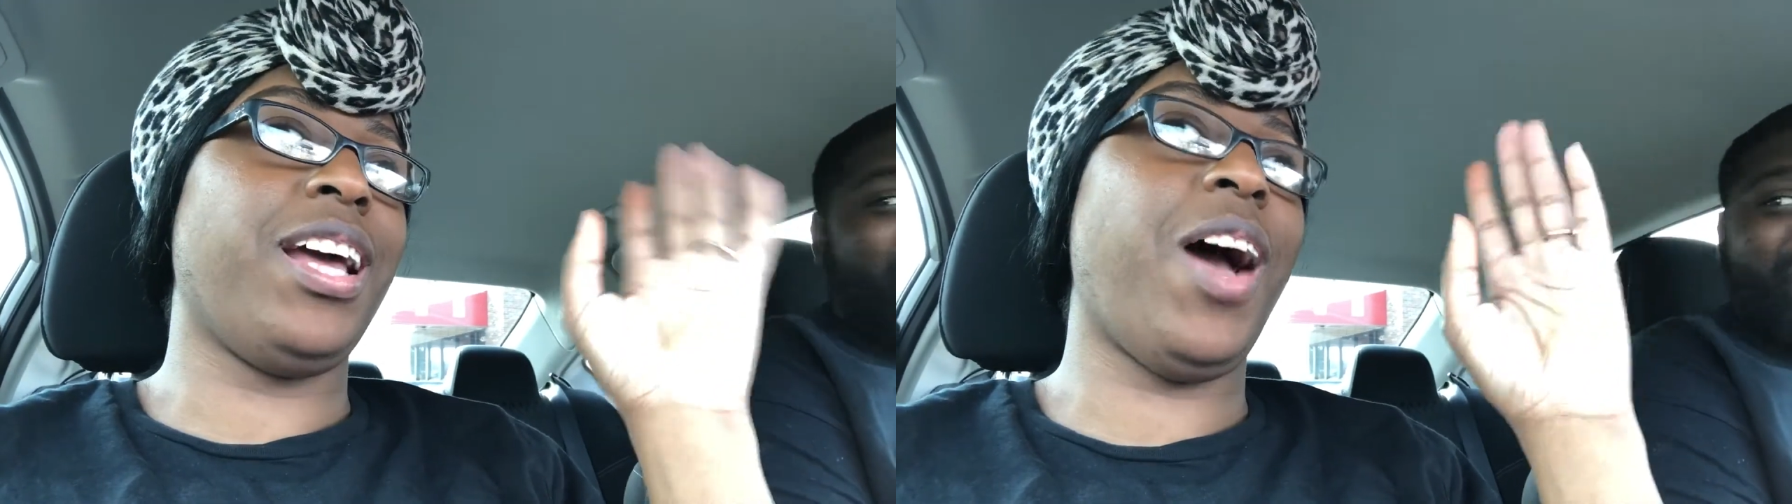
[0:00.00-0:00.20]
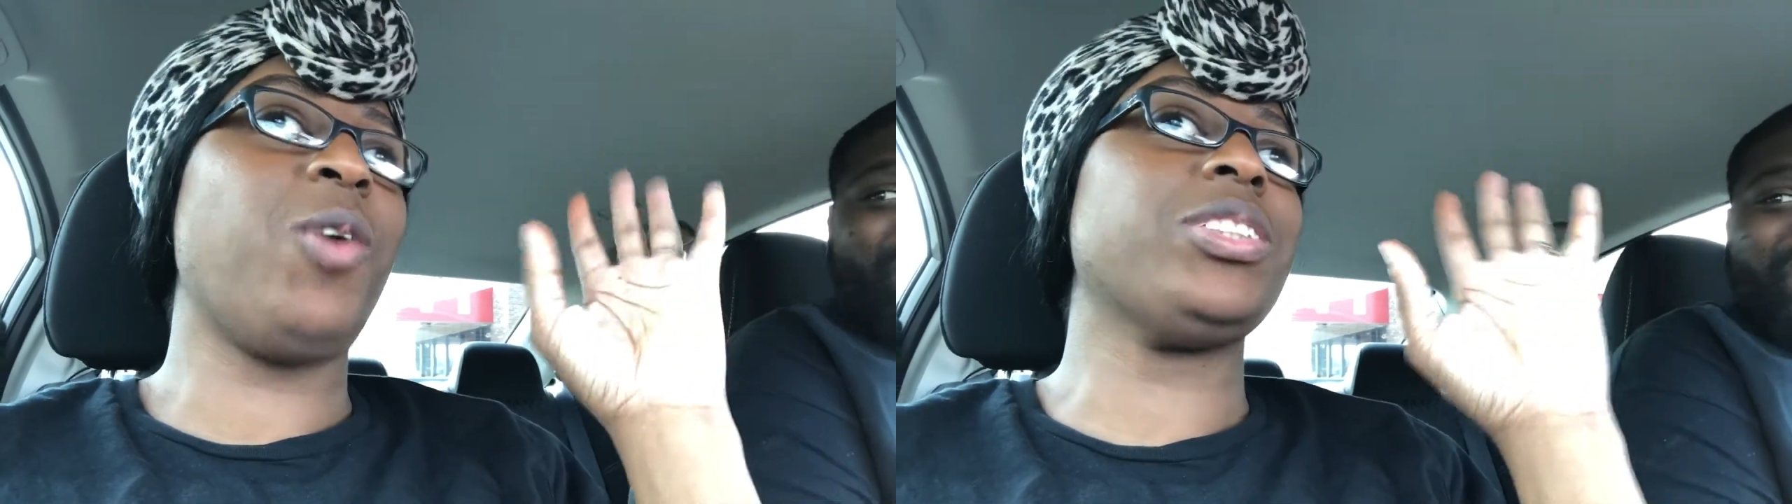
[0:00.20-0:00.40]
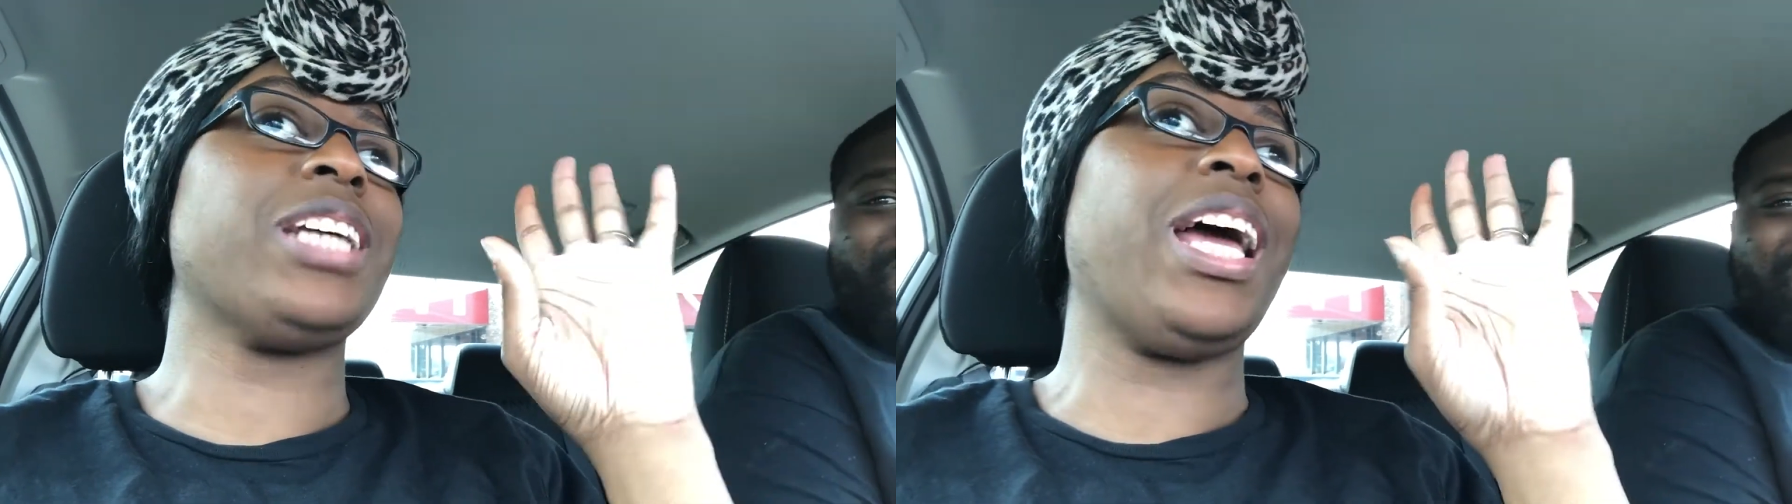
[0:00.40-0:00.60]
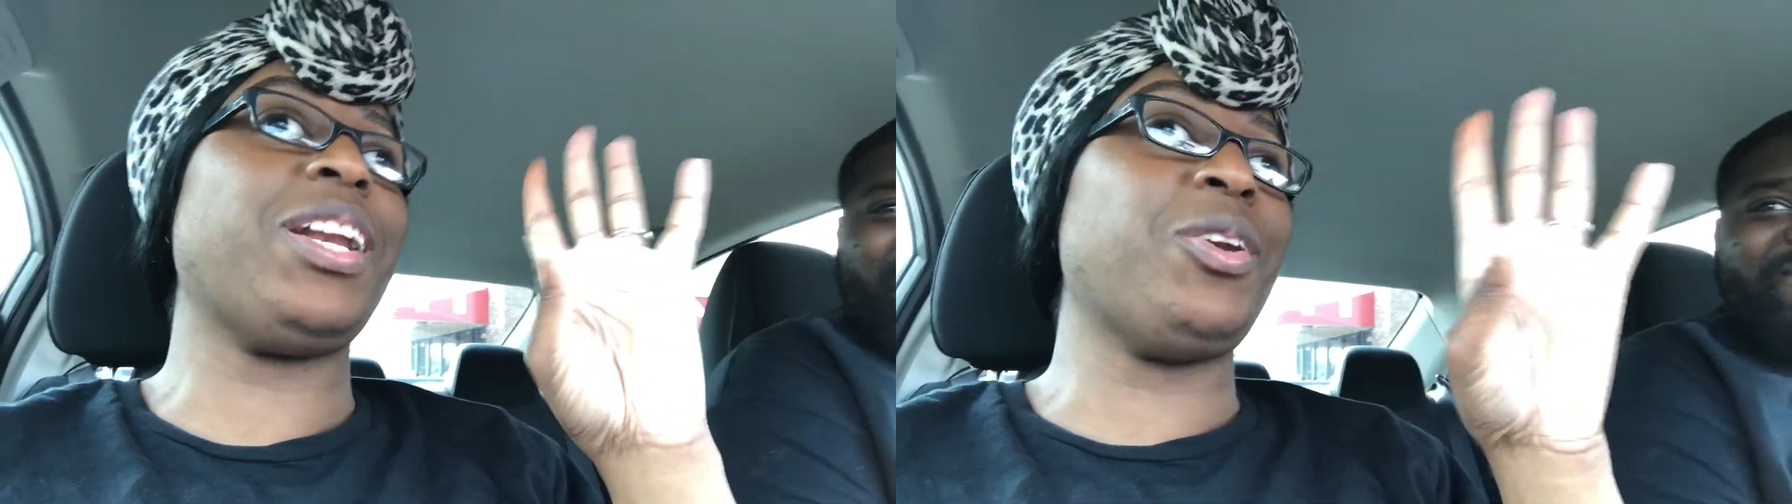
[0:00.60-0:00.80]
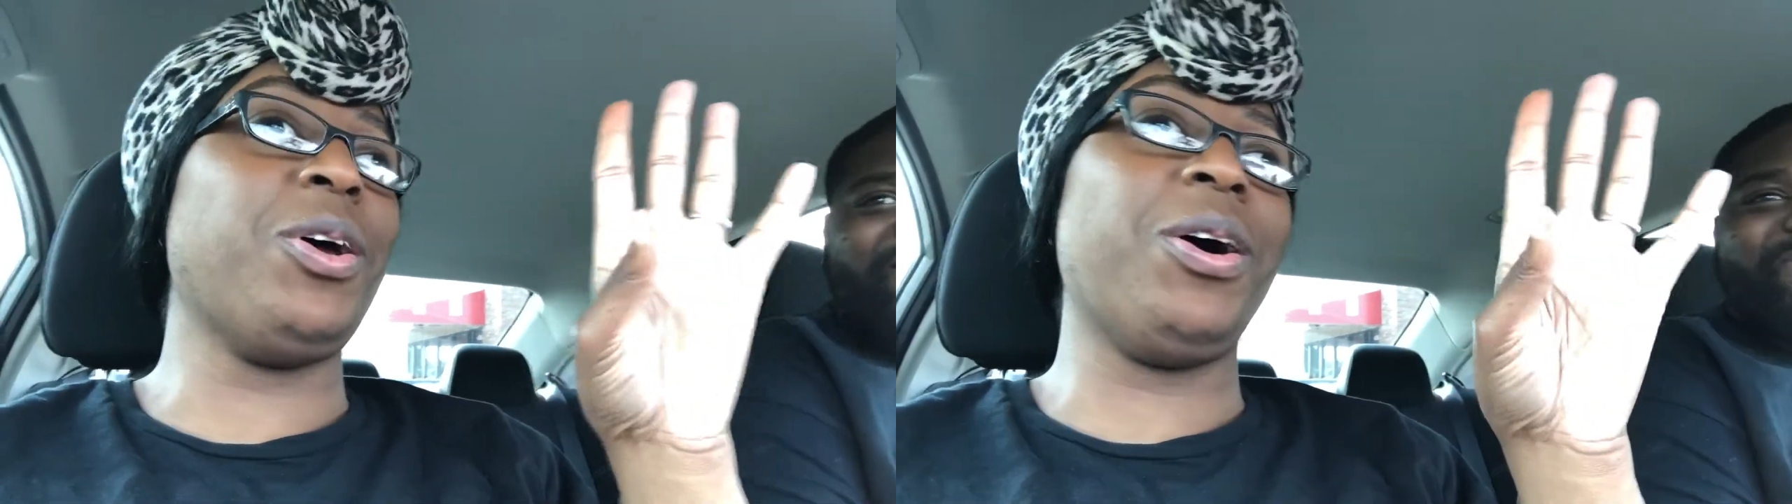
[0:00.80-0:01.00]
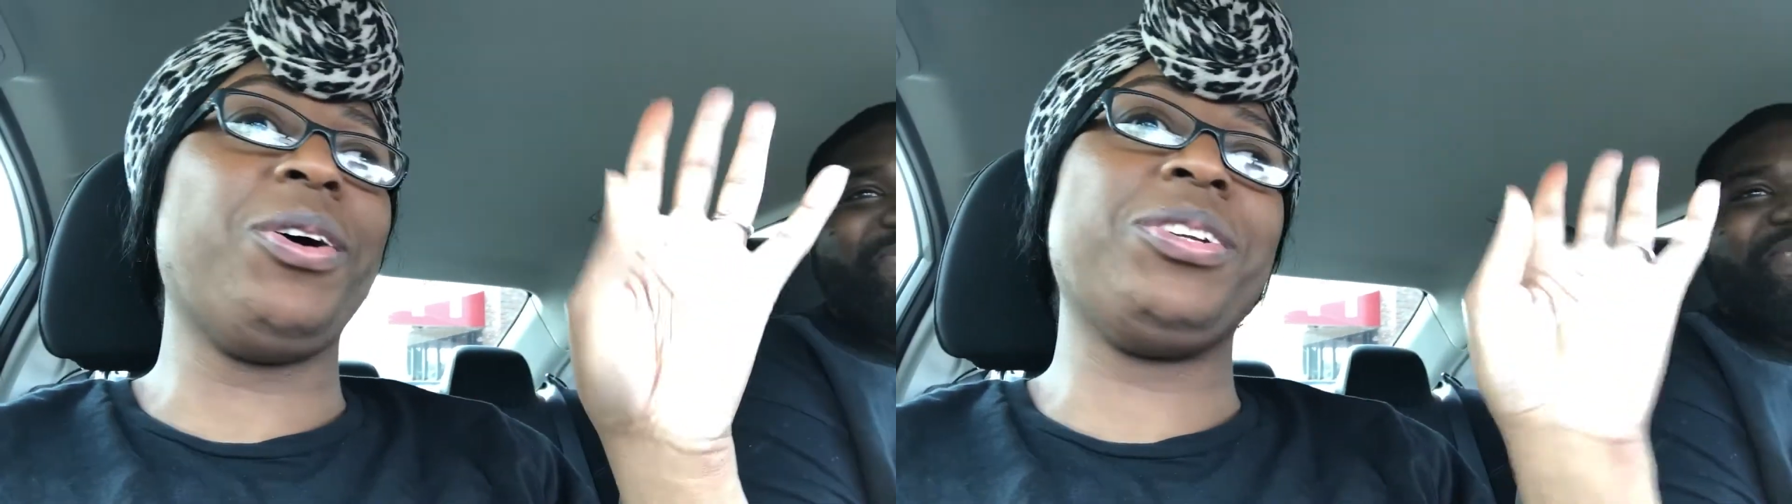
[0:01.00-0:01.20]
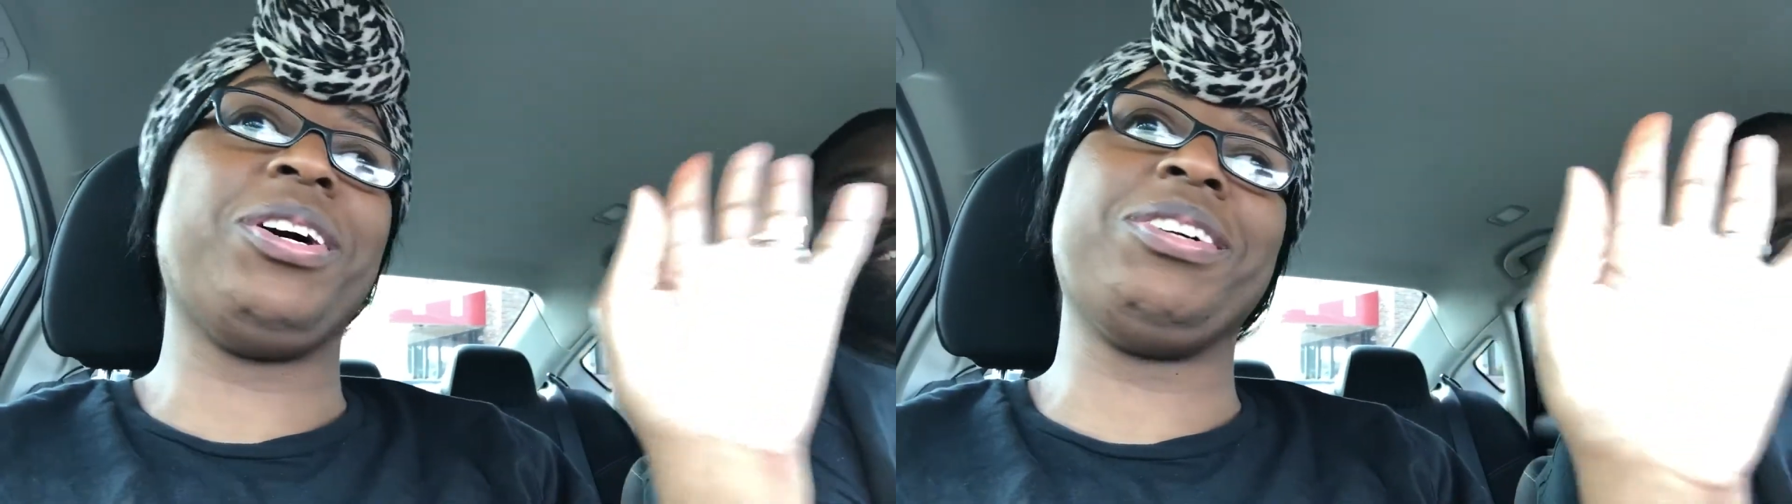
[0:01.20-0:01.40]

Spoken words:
I was like, no.